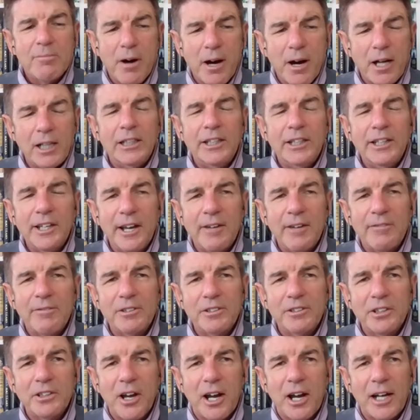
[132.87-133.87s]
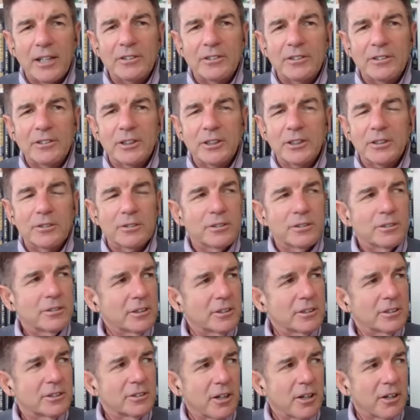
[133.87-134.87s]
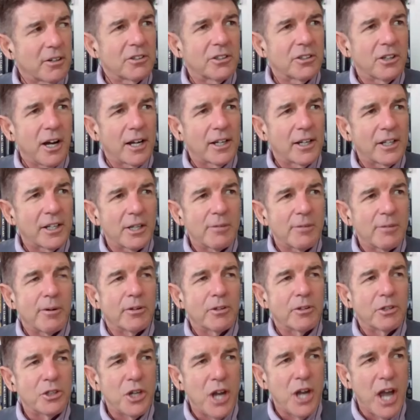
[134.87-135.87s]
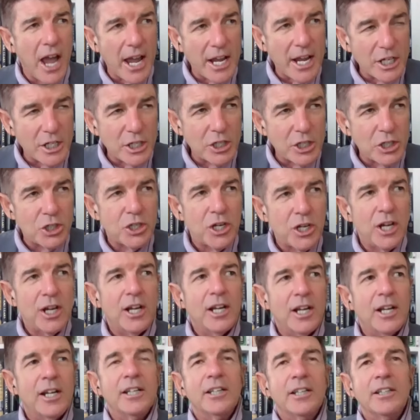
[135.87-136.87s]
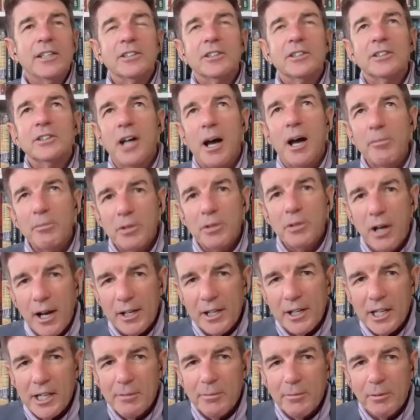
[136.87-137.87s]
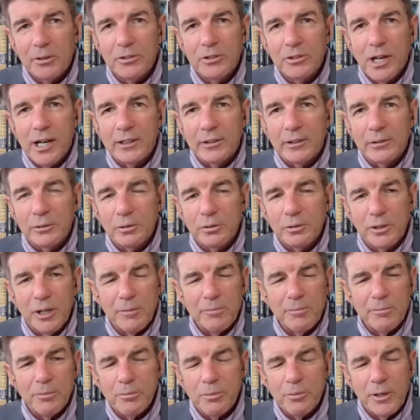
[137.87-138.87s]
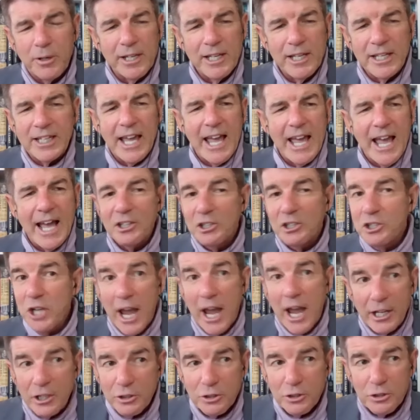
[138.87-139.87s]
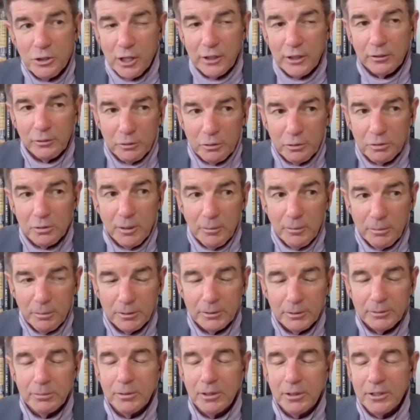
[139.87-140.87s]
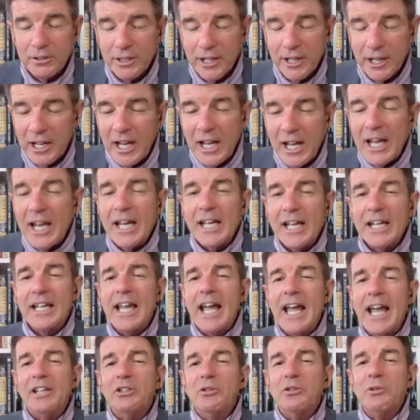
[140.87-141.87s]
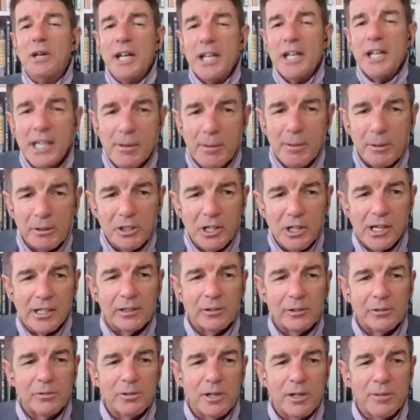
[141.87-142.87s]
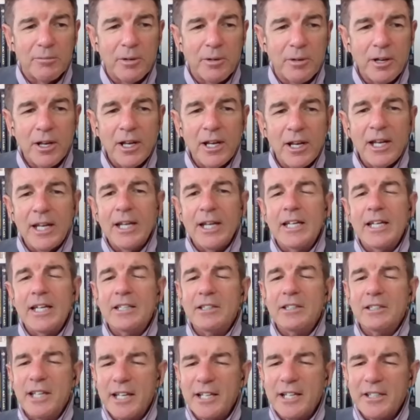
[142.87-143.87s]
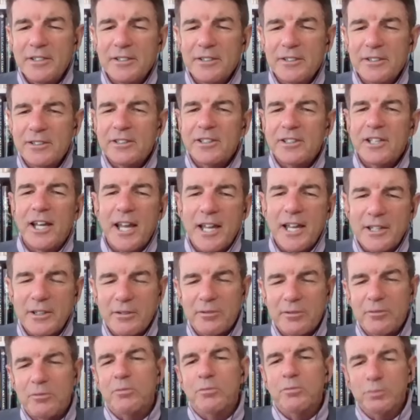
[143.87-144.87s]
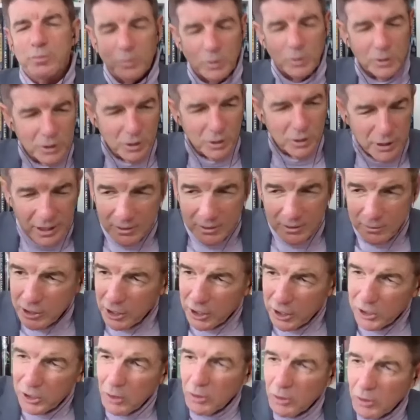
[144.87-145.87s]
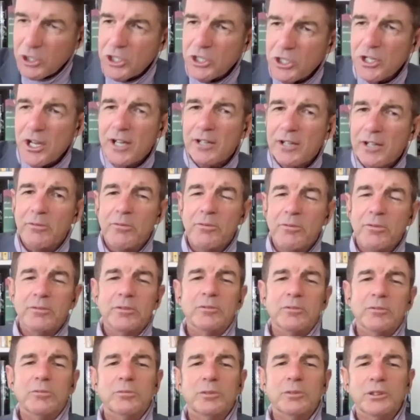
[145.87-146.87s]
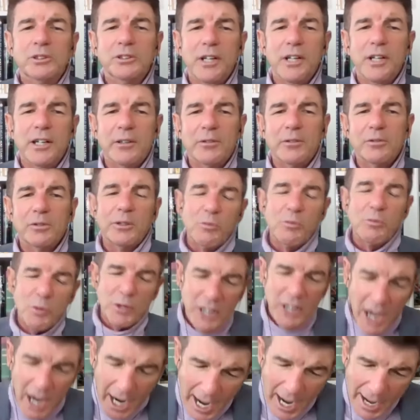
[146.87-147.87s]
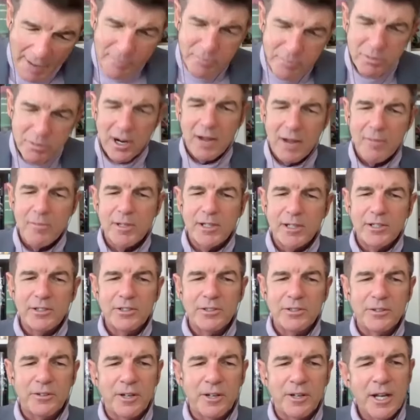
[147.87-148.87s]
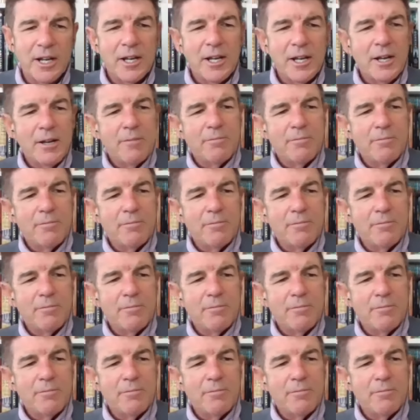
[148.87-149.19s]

Polyev has got to start talking about change. Stop talking about Donald Trump, but he can't change Donald Trump. Let's put it that. And he can't do anything about Donald Trump. He needs to say that we're going to negotiate with Donald Trump when I'm prime minister.